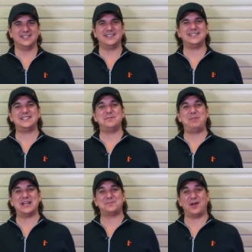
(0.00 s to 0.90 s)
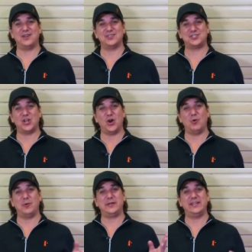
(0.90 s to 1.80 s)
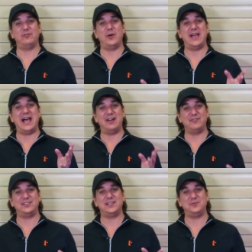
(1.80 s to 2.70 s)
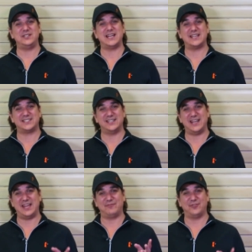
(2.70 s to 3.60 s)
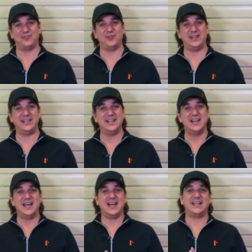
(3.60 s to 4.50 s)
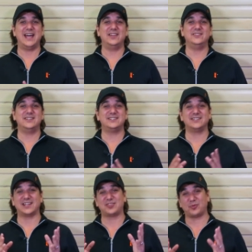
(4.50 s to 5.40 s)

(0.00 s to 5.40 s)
So this is the best part of the show where we give away everything we tested today for free. Again, this is like